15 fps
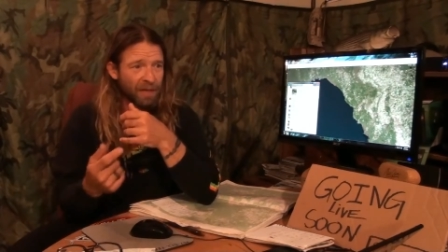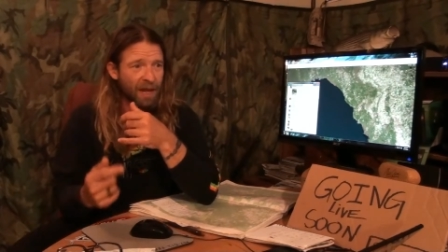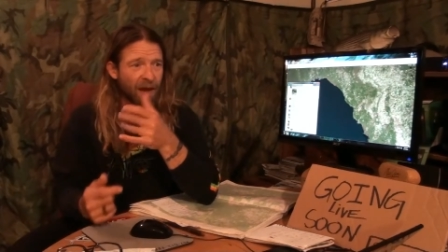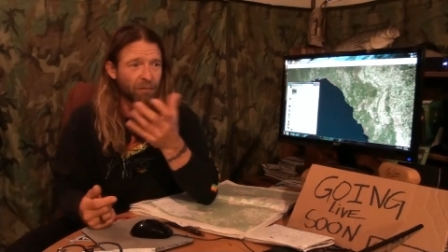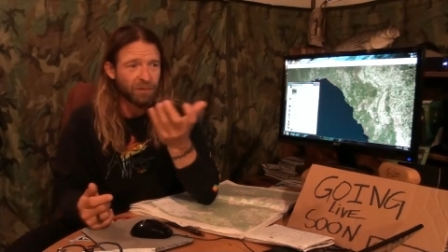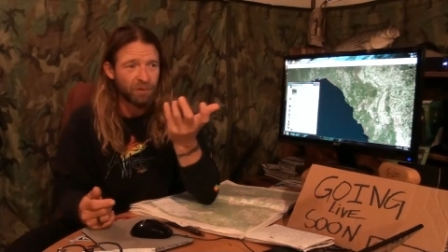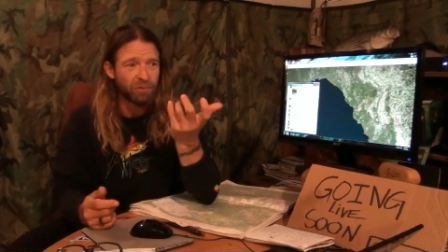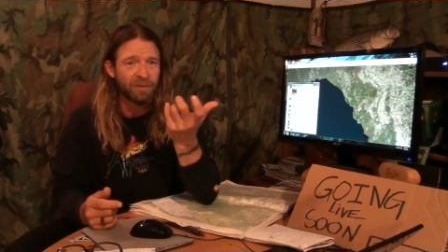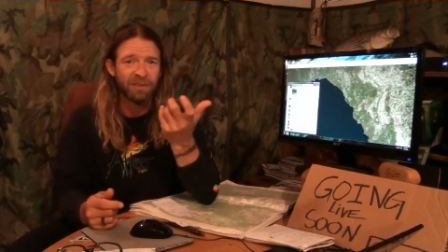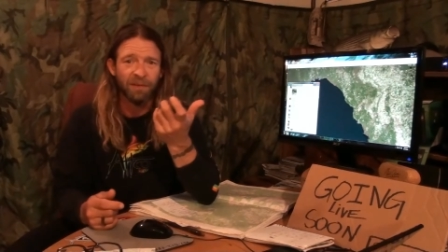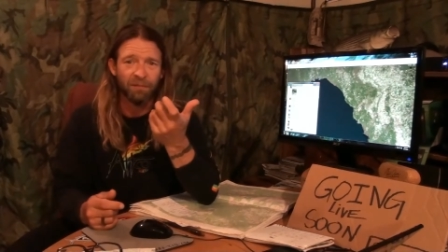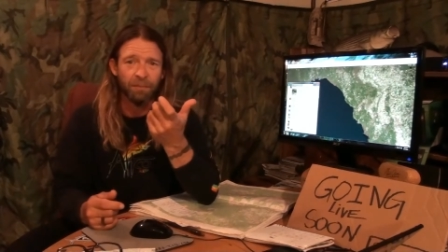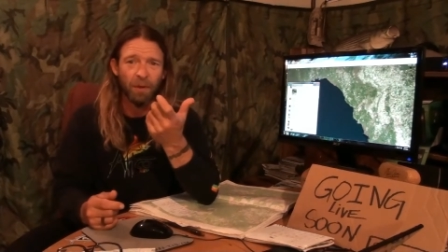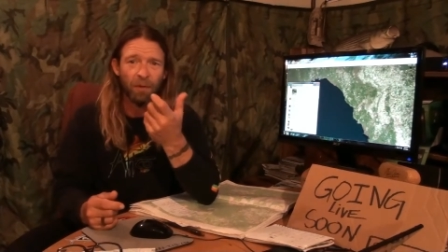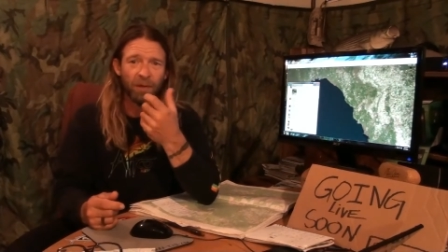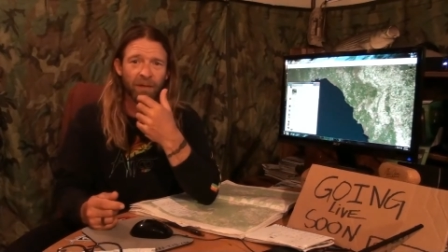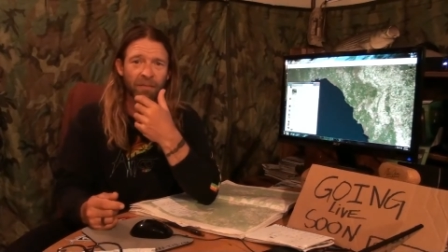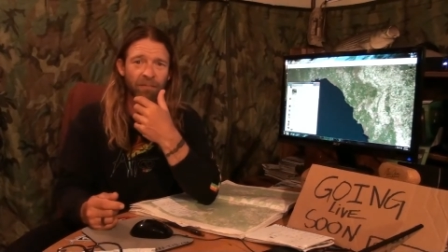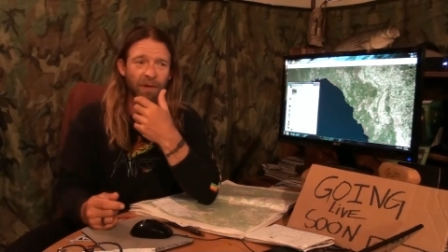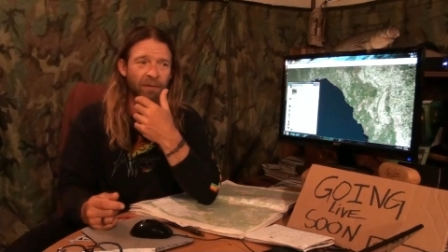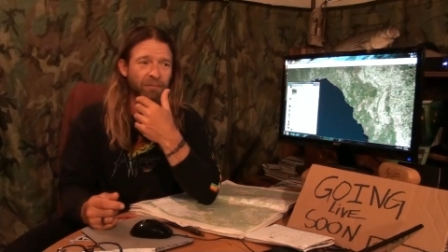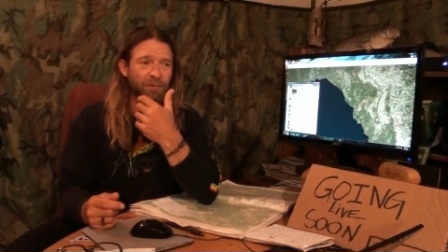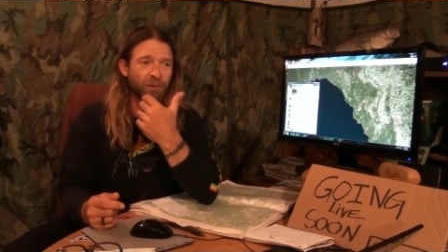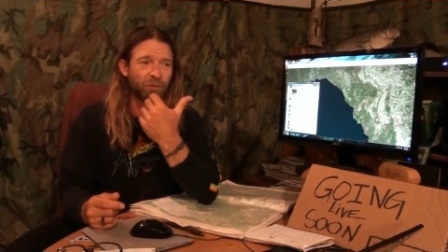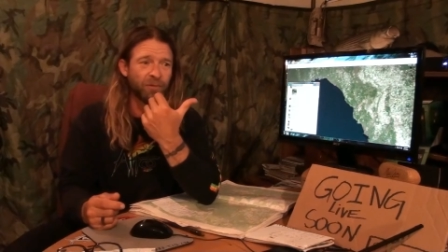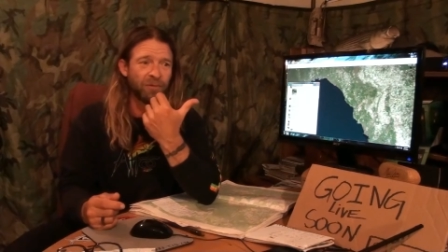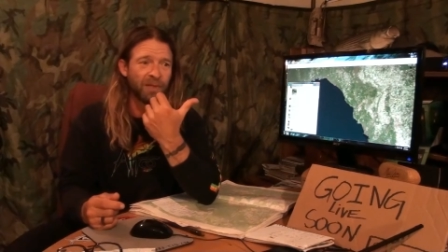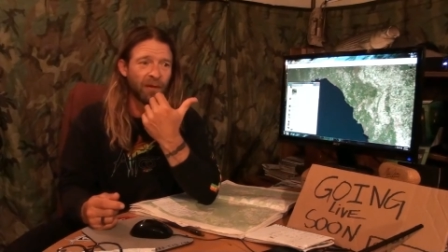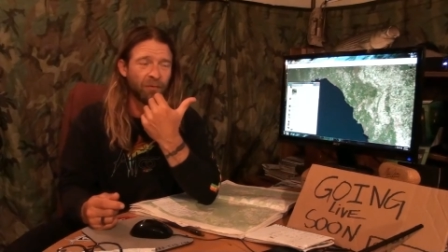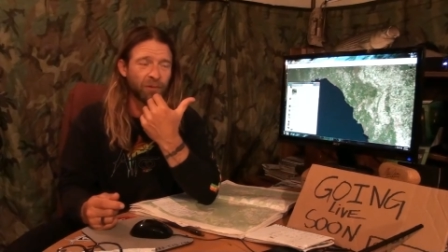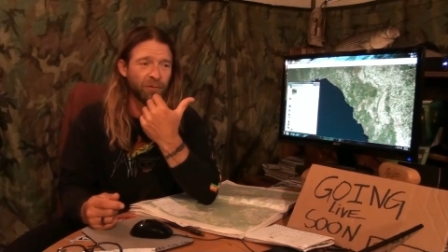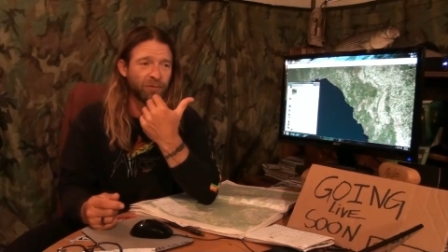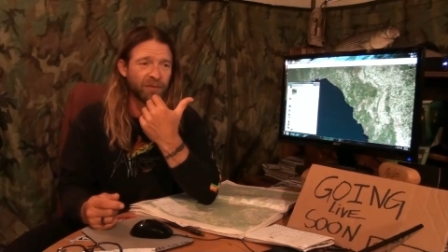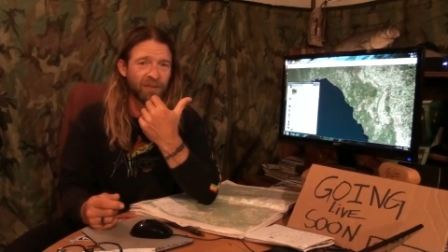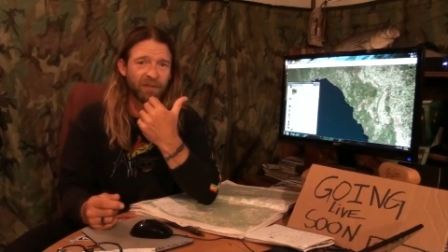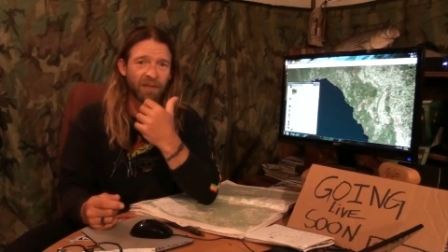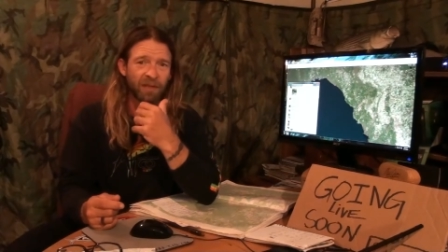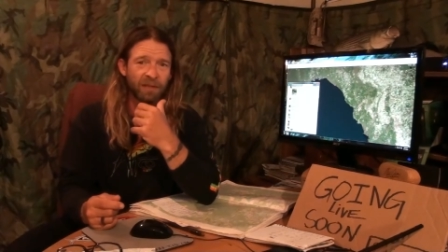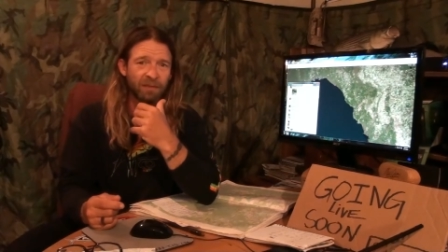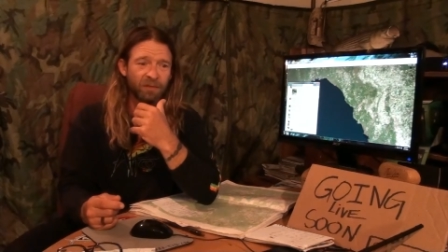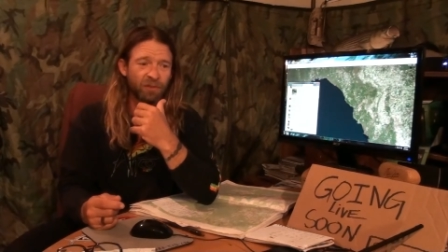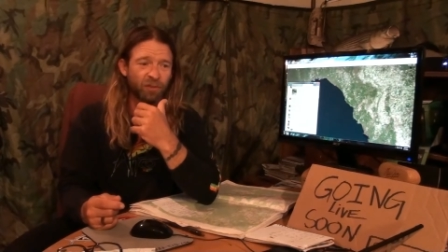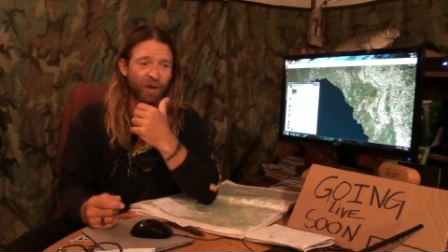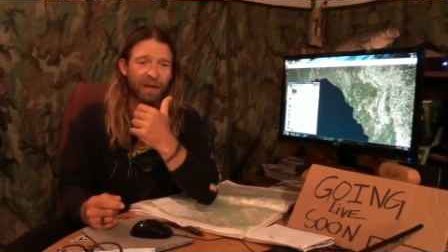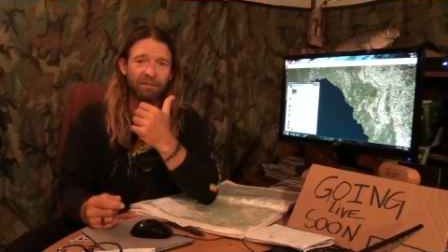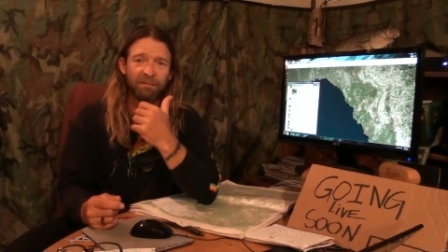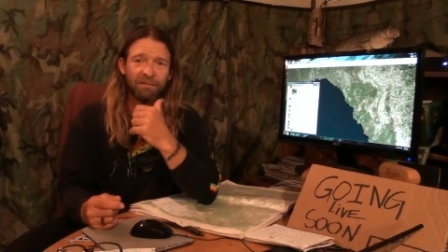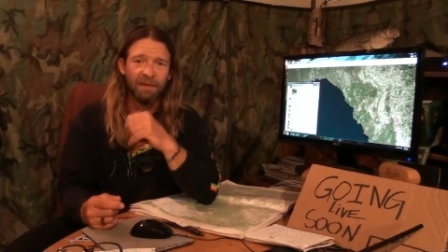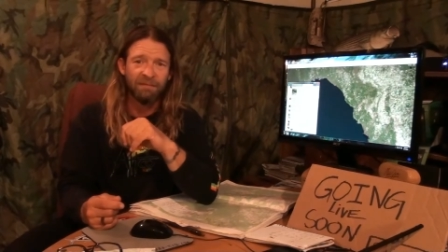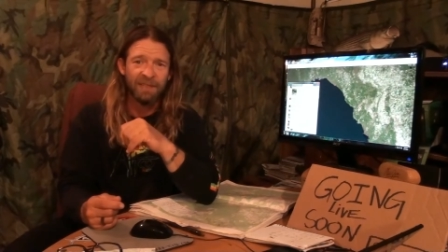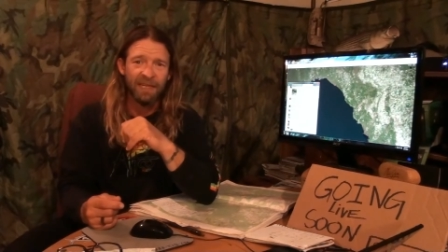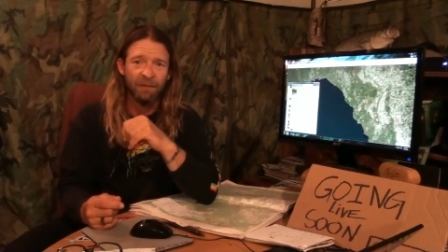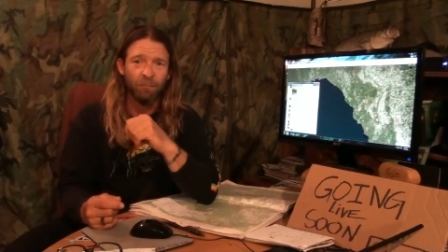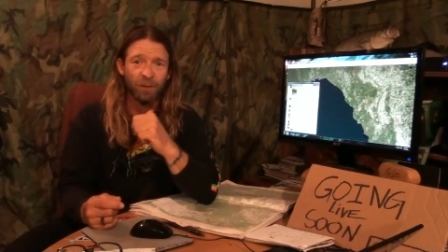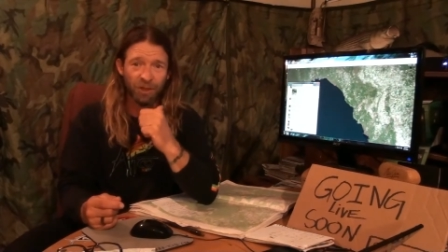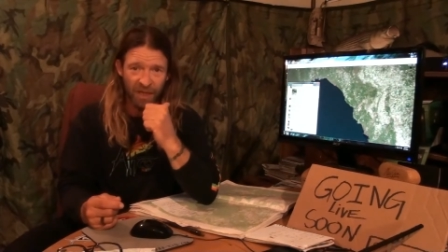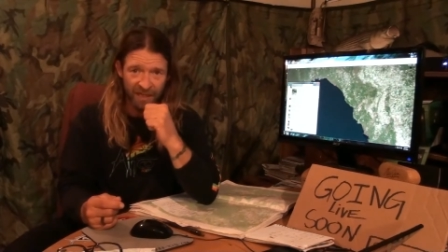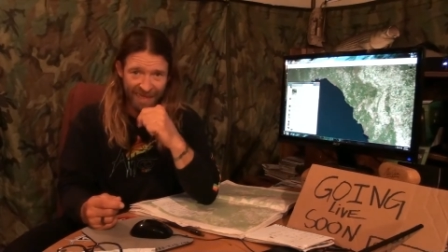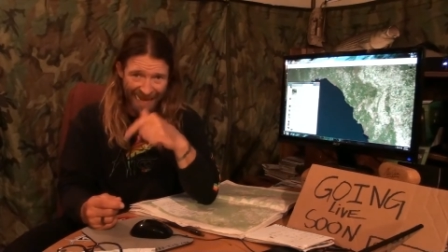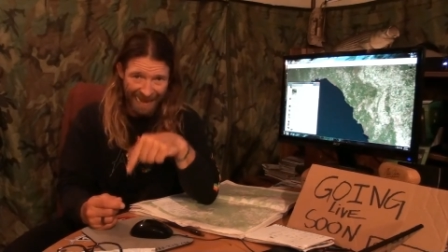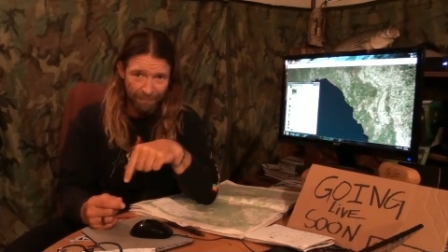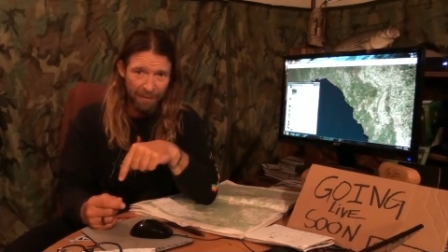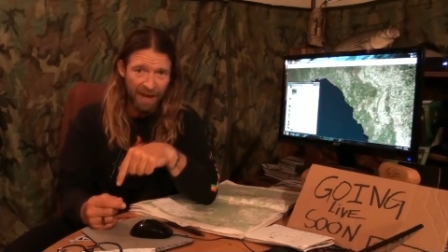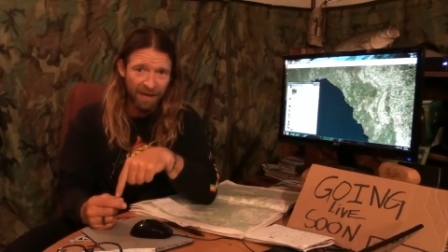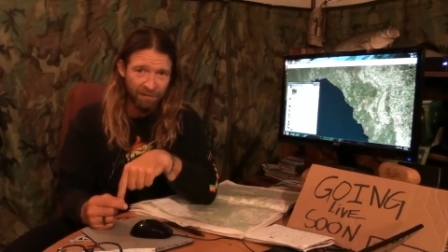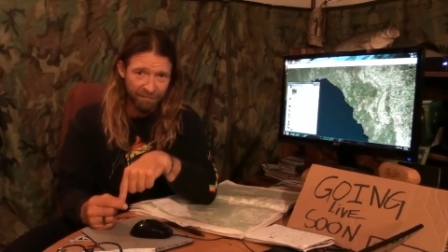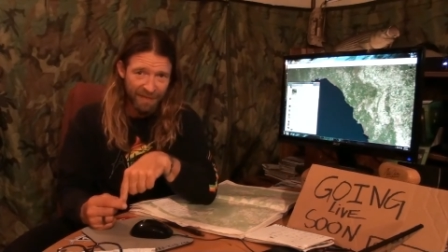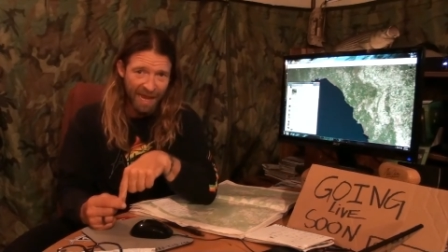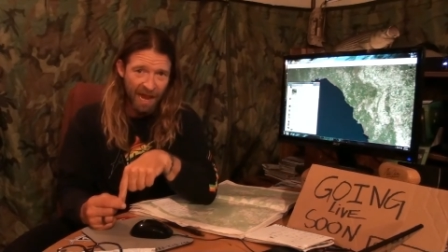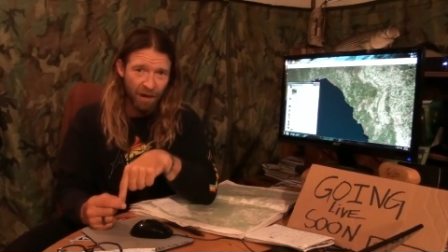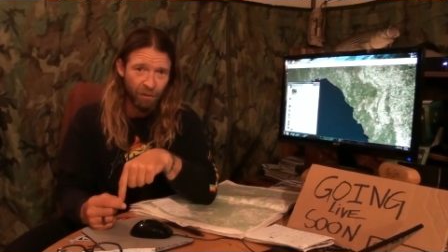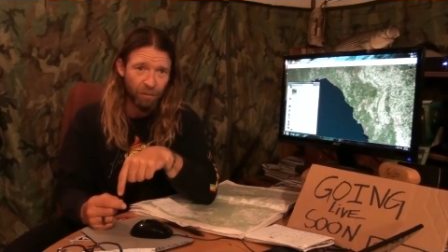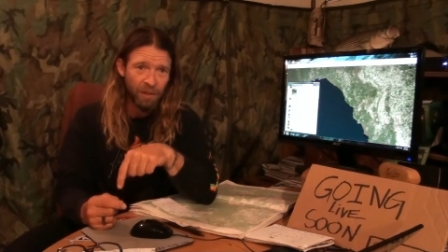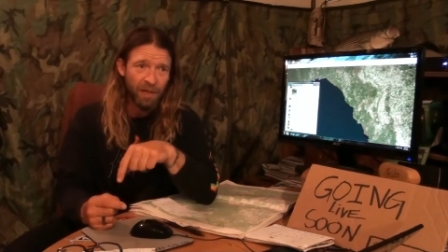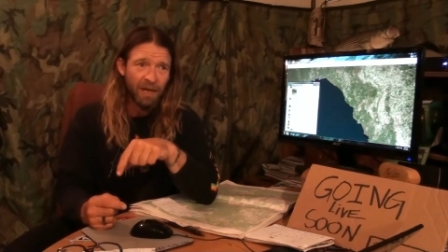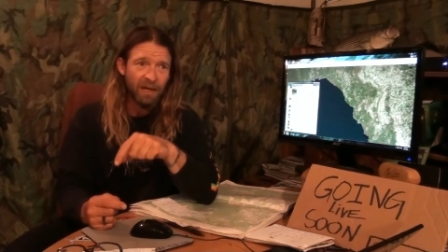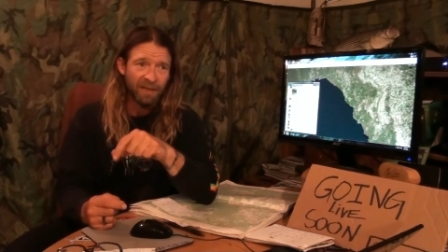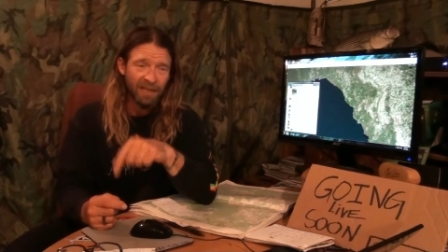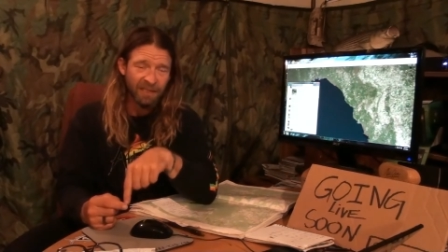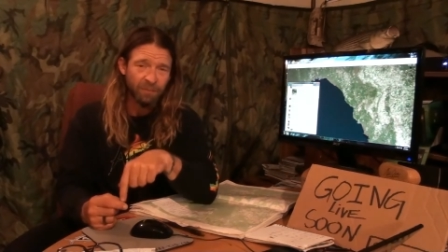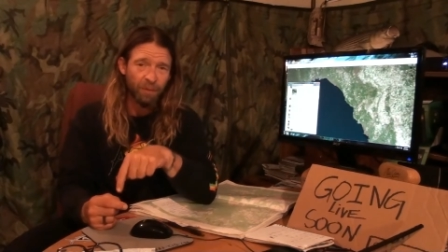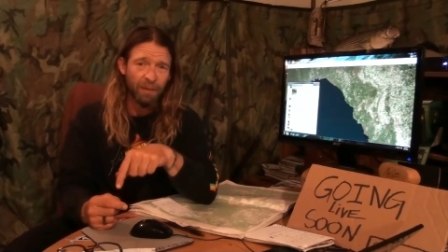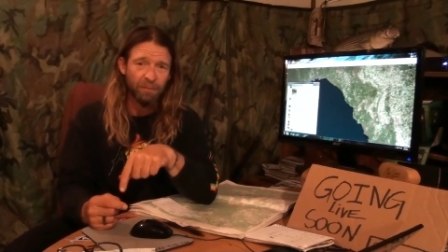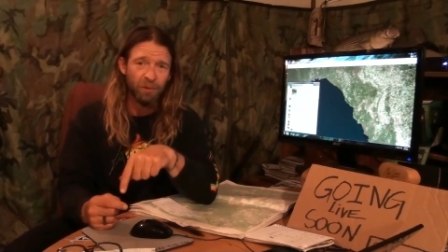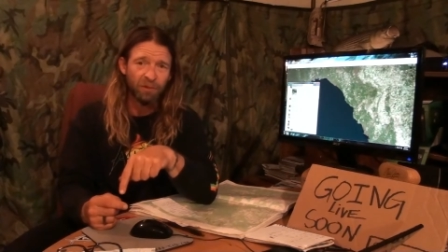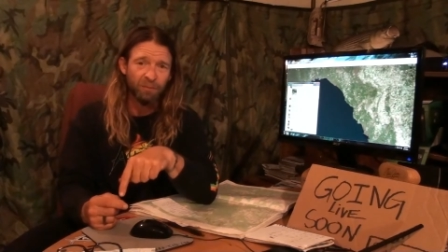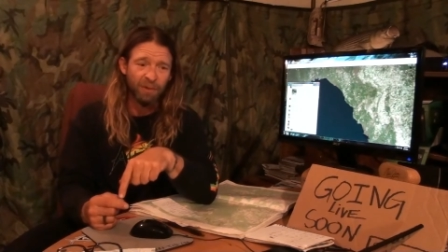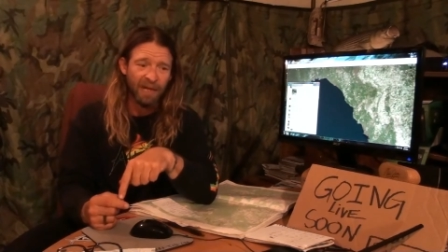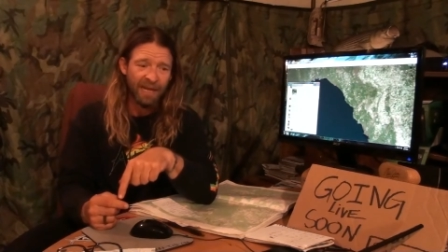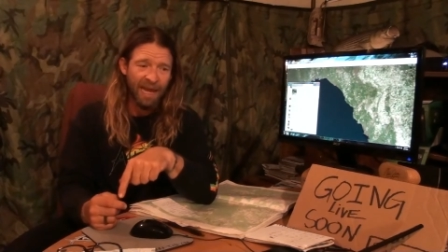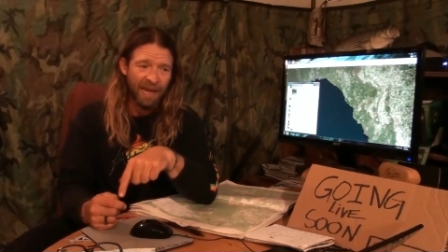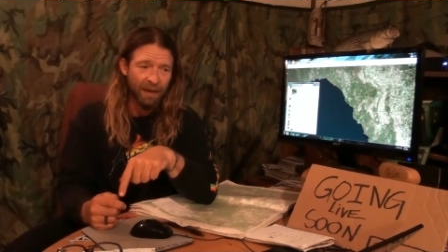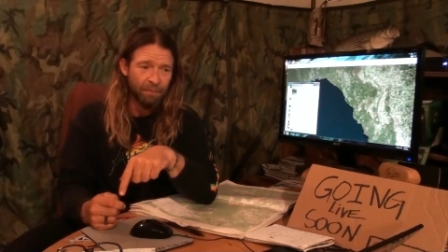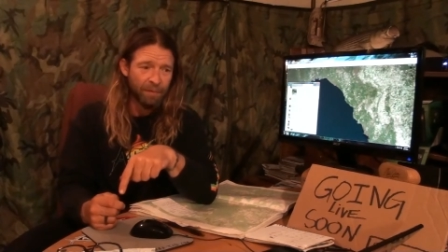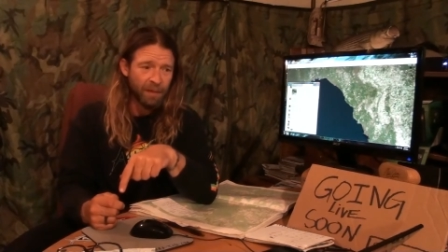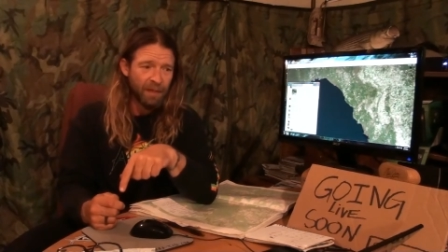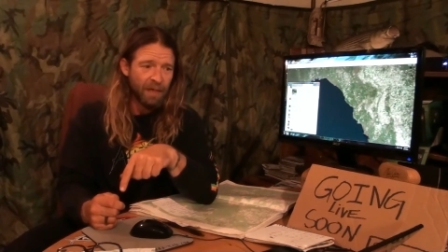Yeah, I would use a different boat. I would use the Trident 15, which I camp out of now. That's what I'm using when I camp.